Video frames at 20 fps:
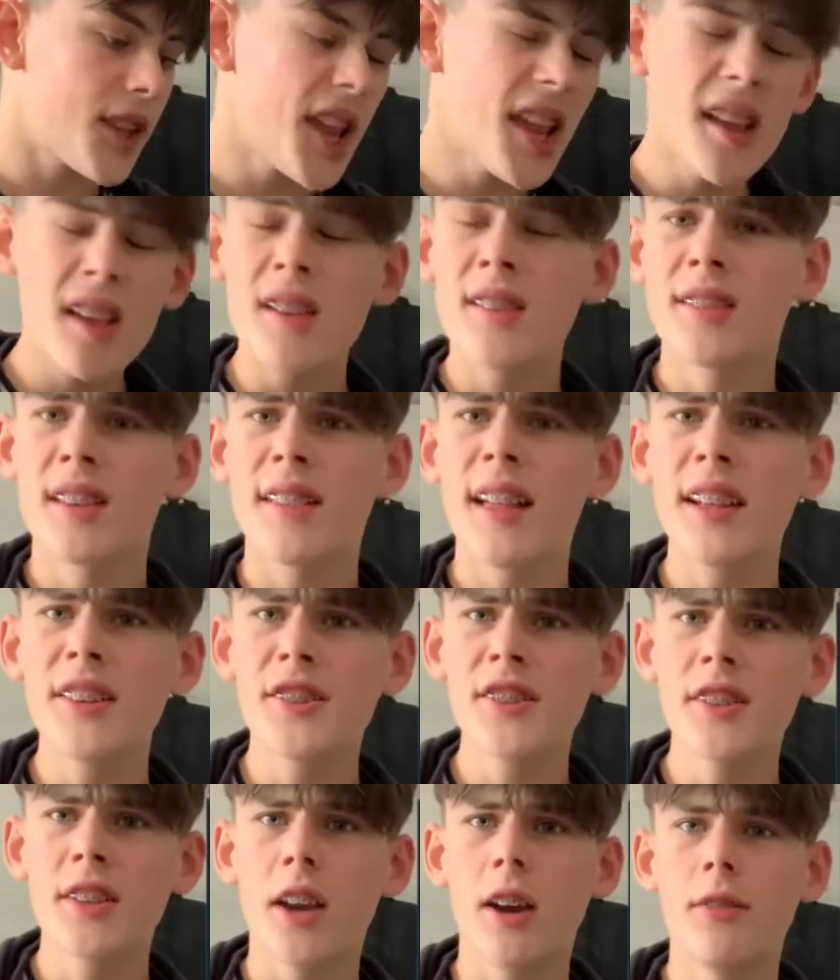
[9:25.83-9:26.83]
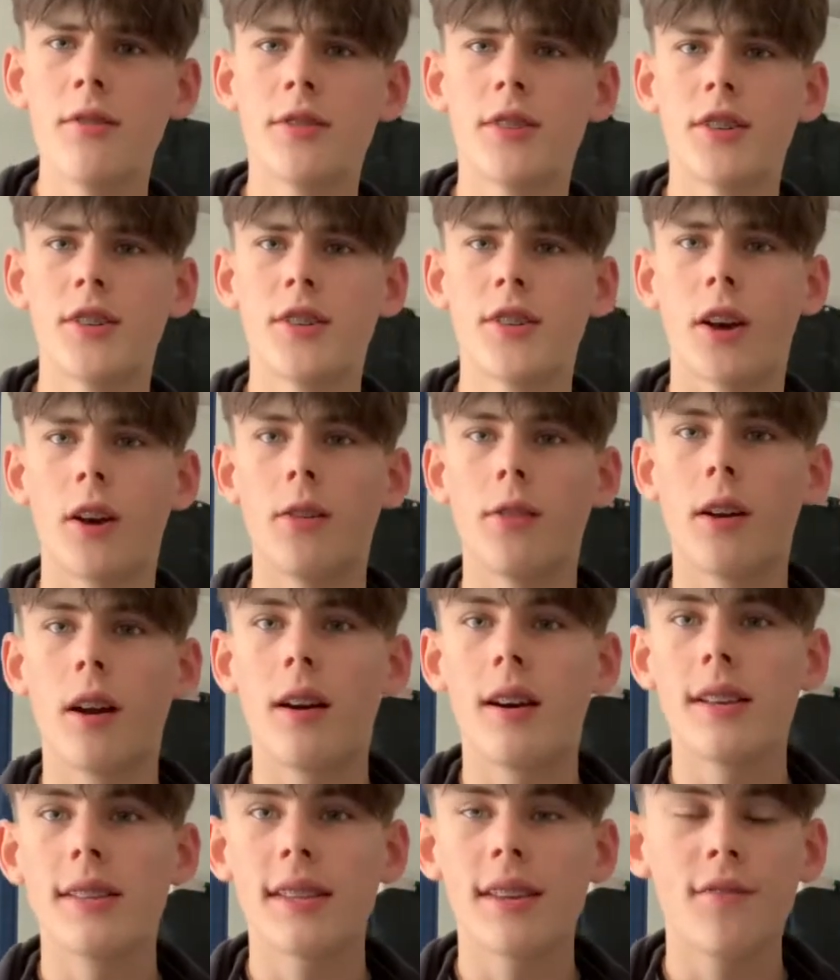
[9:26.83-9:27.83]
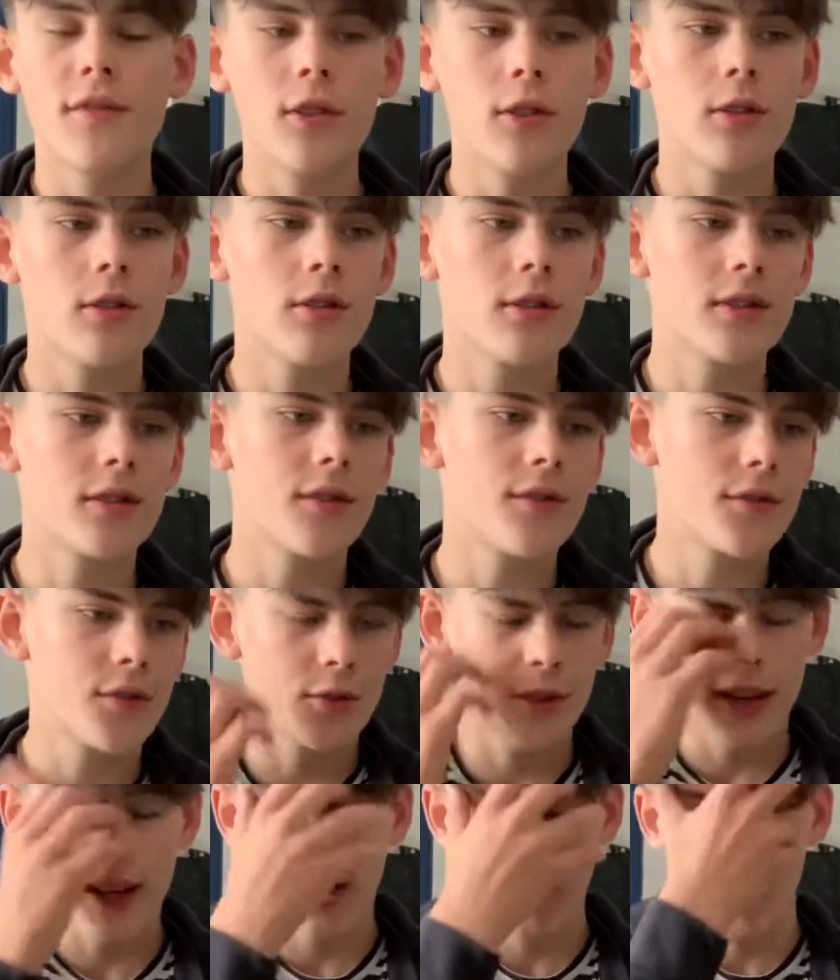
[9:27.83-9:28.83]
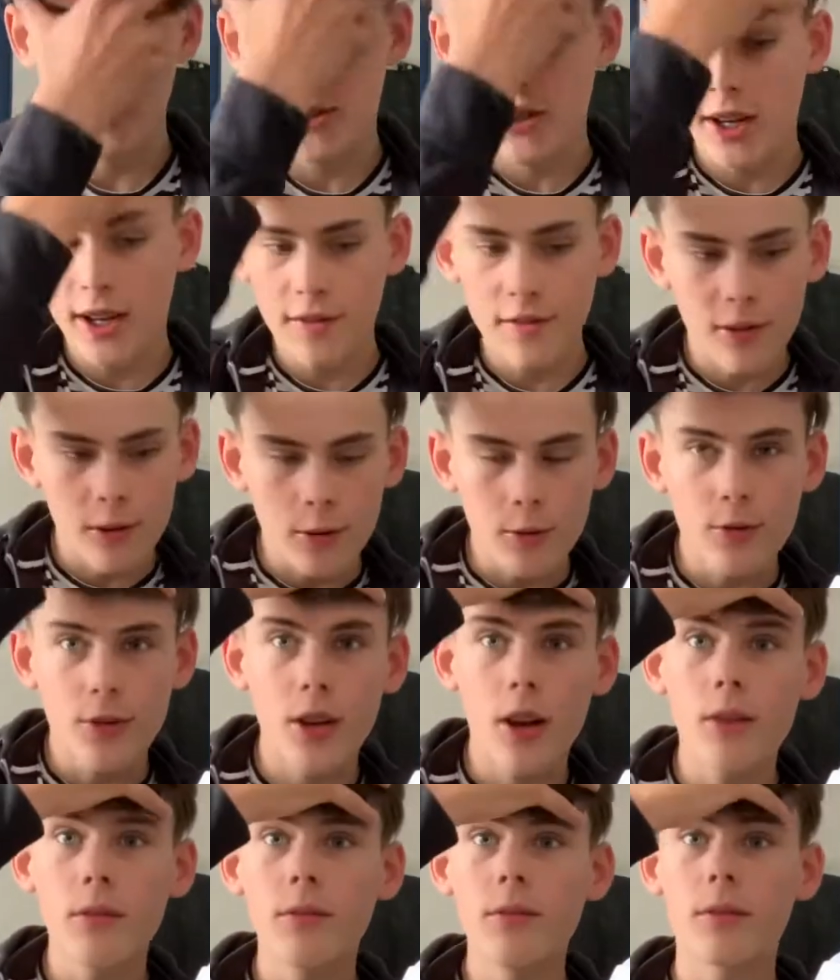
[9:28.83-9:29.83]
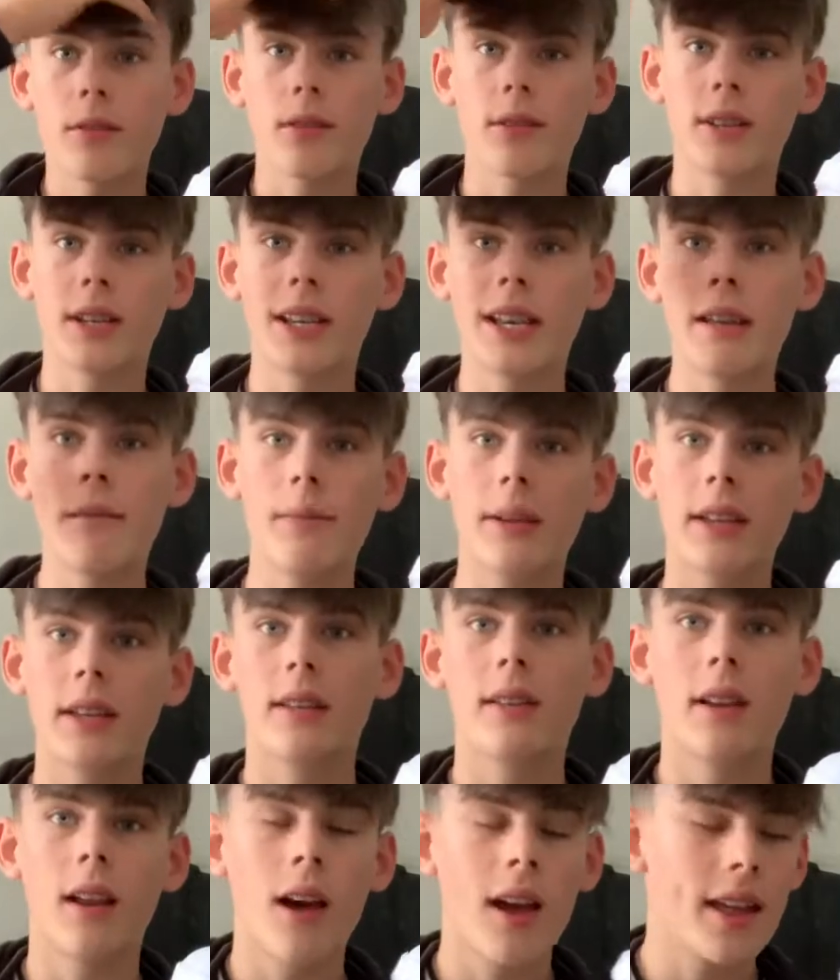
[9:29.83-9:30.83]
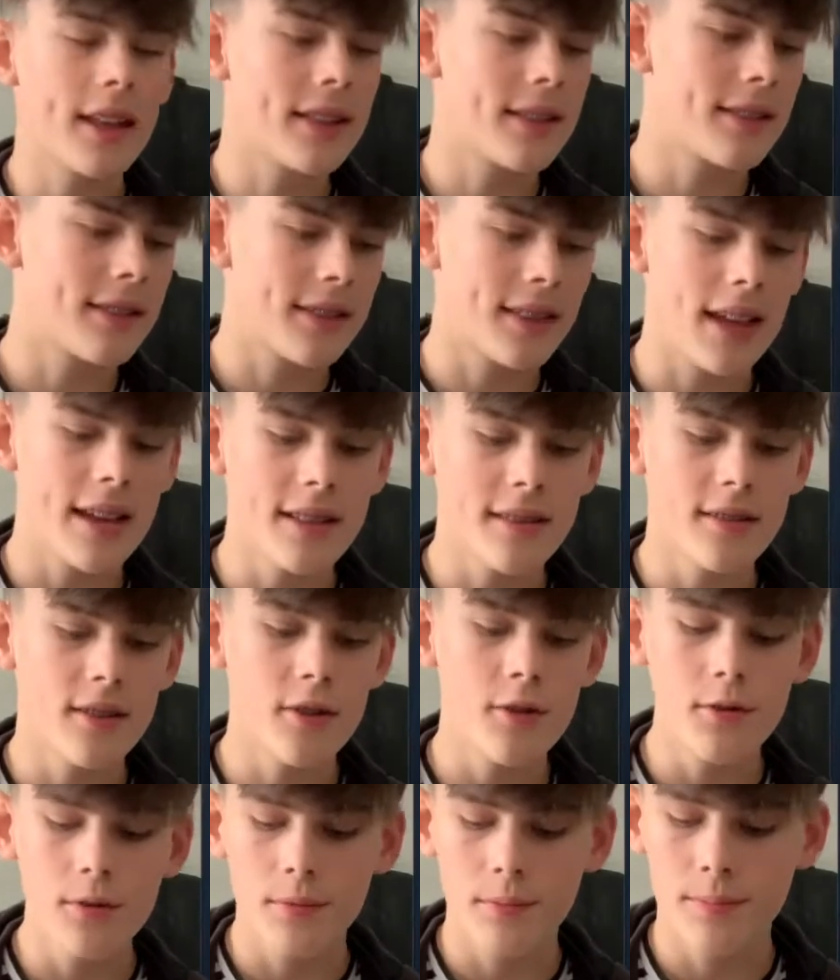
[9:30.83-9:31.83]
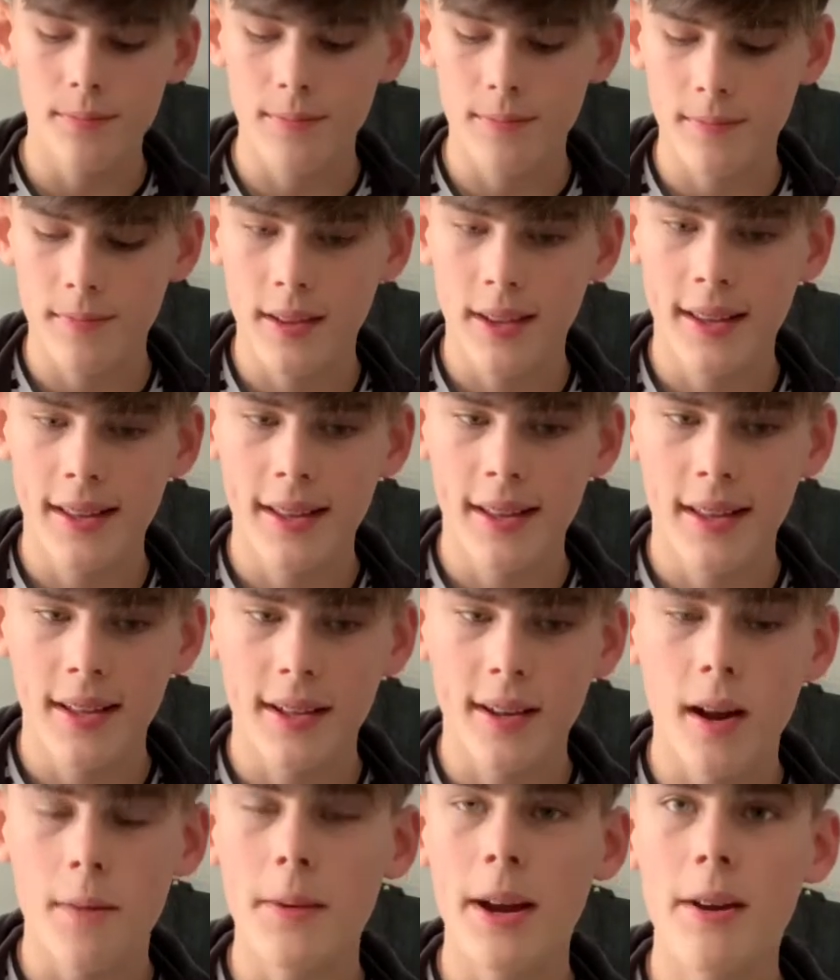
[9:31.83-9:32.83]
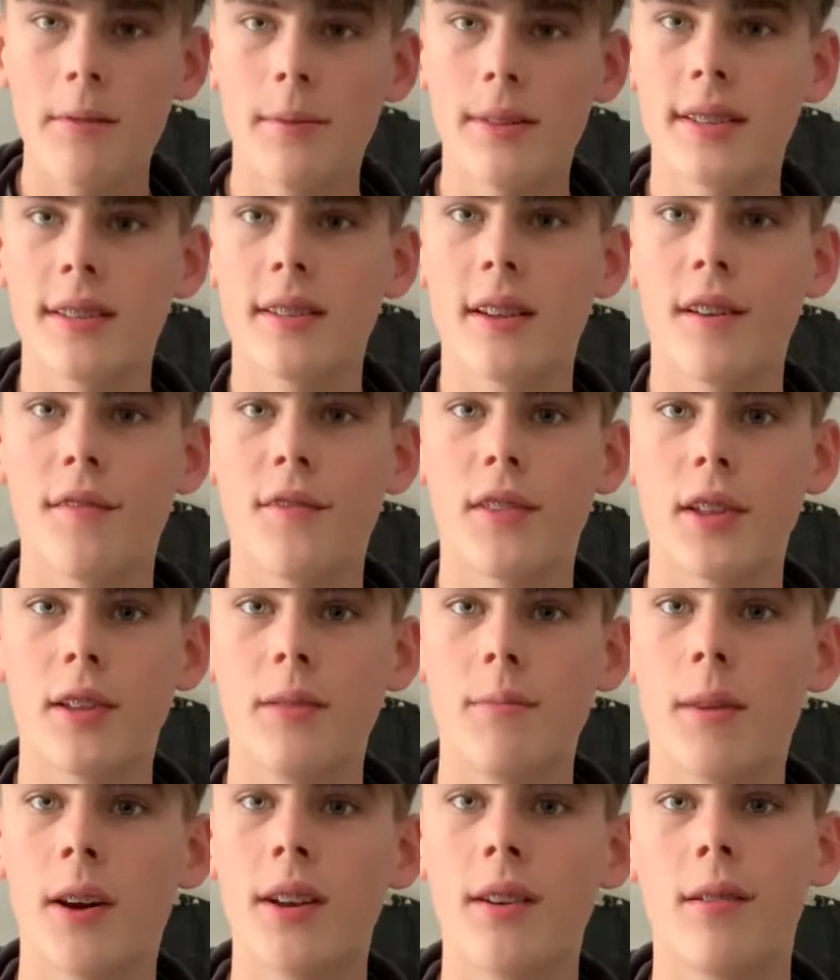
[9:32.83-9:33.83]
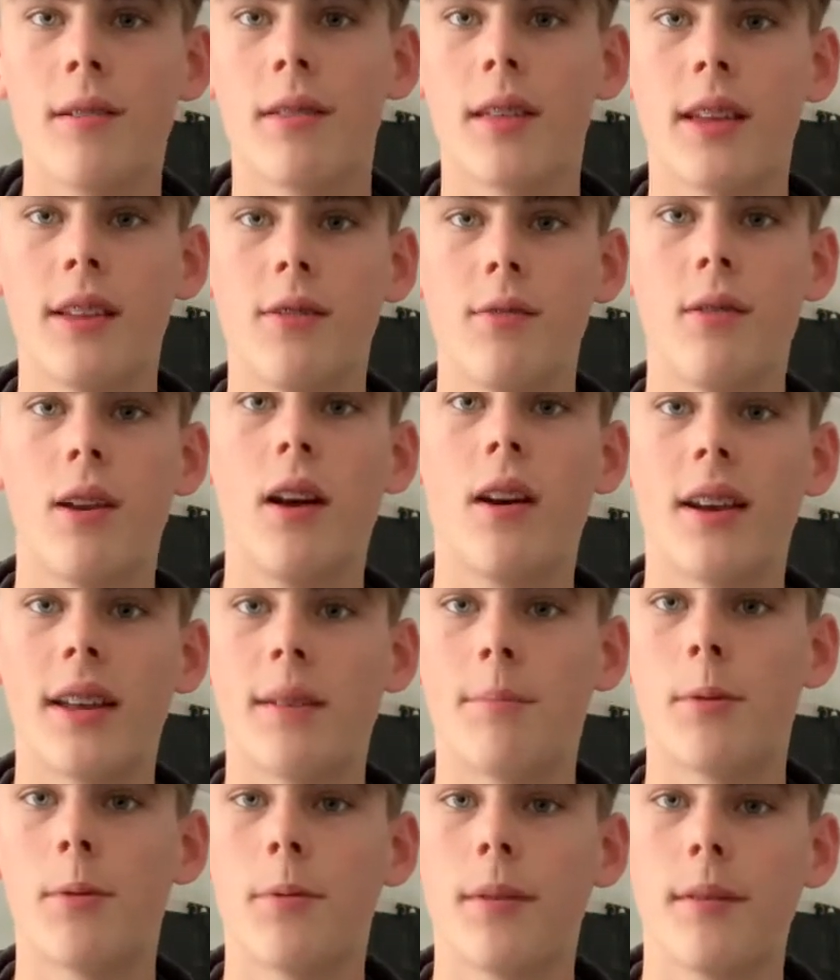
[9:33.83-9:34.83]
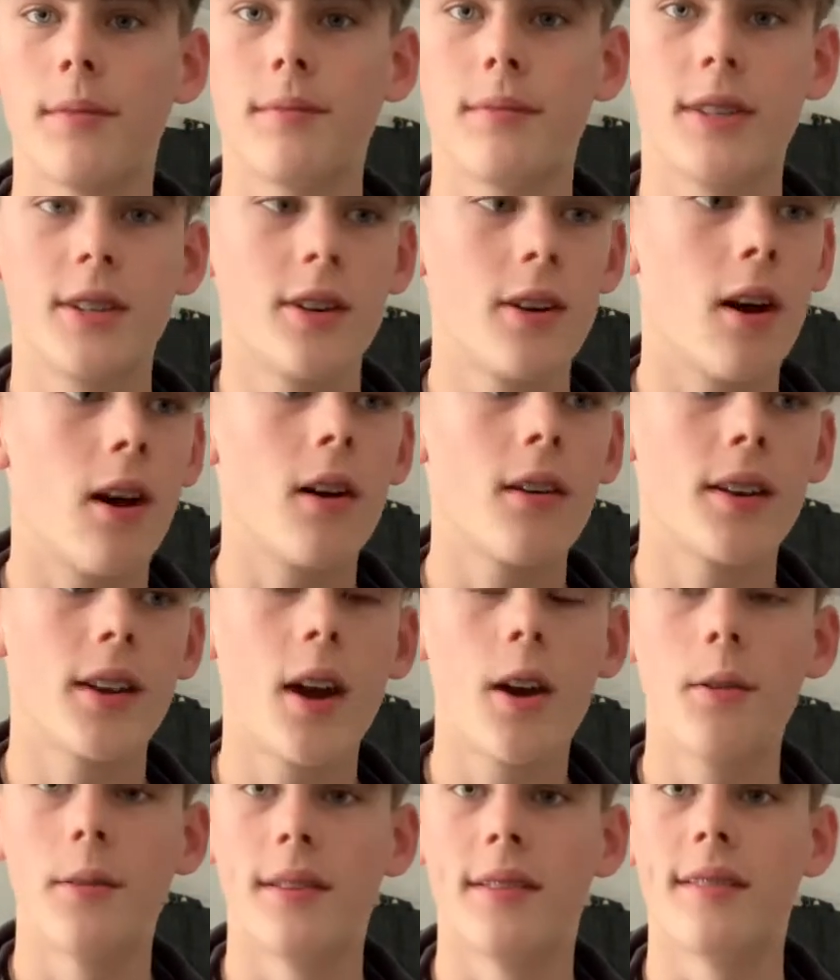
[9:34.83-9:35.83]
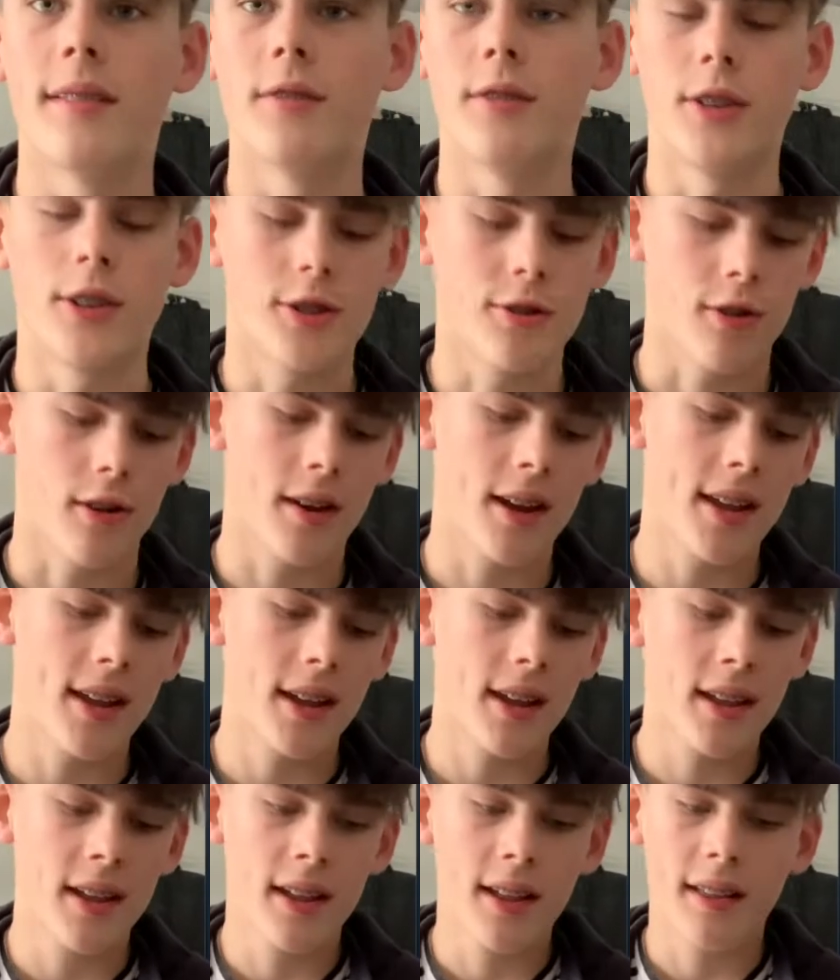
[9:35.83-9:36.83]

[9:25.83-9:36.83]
So that just goes to show, guys, if you're sort of drinking Gfuel, don't limit, like, they do come out with stuff that you might not think you'll like, but you can't know until you try it.